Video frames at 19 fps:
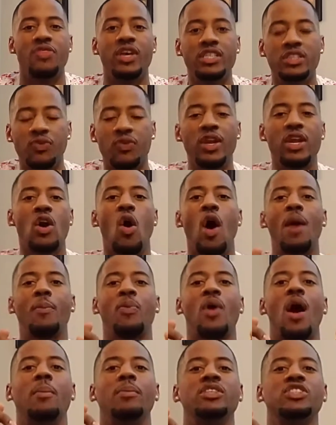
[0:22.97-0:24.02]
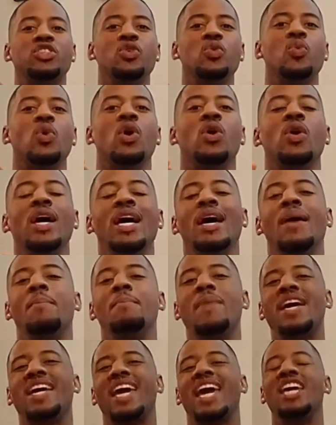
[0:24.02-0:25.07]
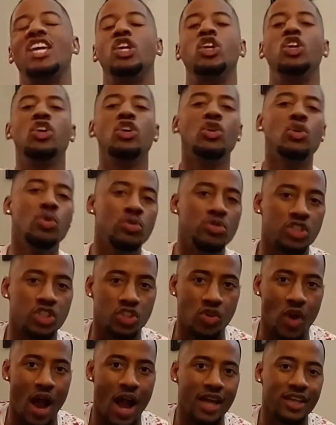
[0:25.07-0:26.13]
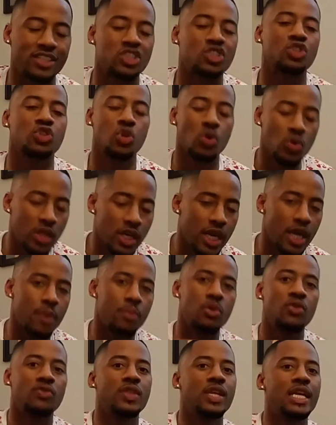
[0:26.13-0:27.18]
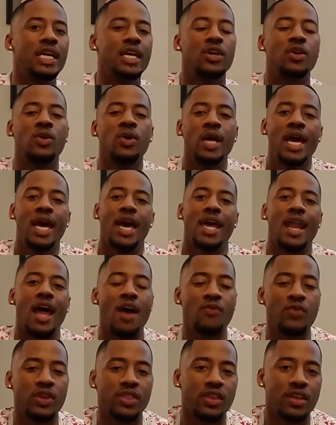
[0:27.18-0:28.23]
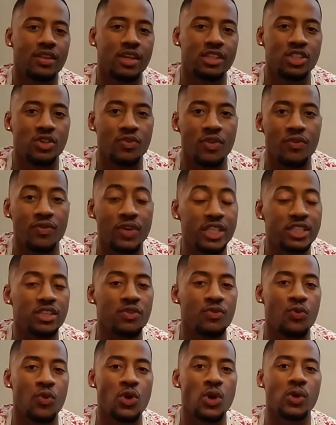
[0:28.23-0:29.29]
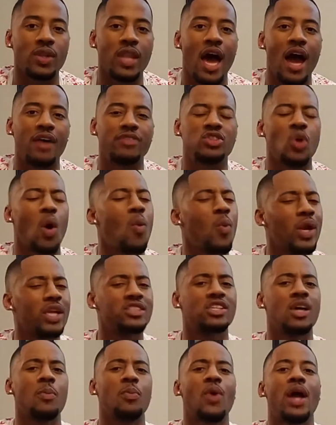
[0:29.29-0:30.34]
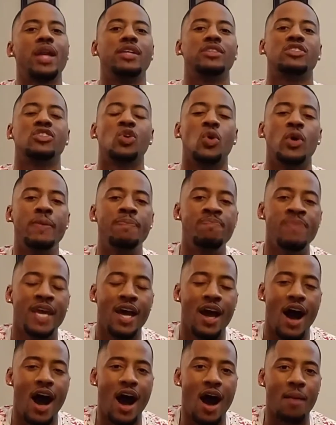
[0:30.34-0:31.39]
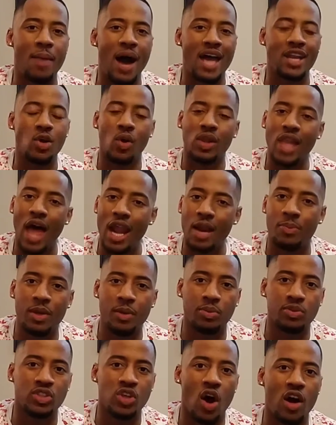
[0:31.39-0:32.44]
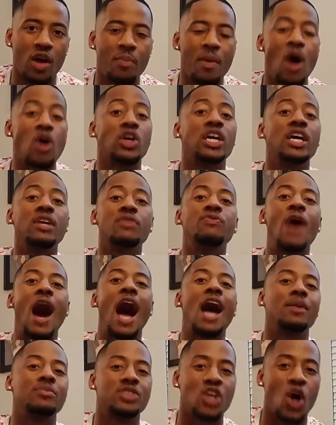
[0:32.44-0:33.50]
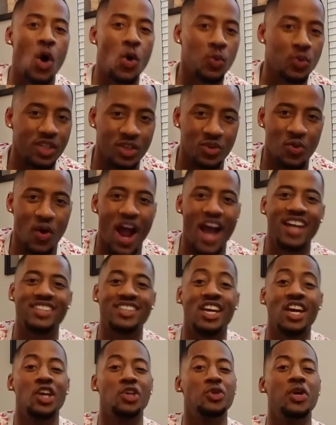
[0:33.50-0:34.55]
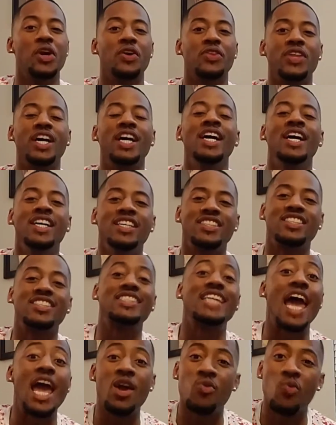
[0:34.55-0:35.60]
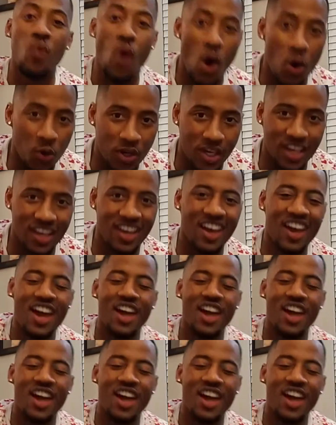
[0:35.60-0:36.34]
This video, I promise you, will make a huge stride. It's truly going to move the needle in everything that you've envisioned for your life. So I want to jump right into it. I know a lot of people talk about good vibes only, right? You hear the stay woke.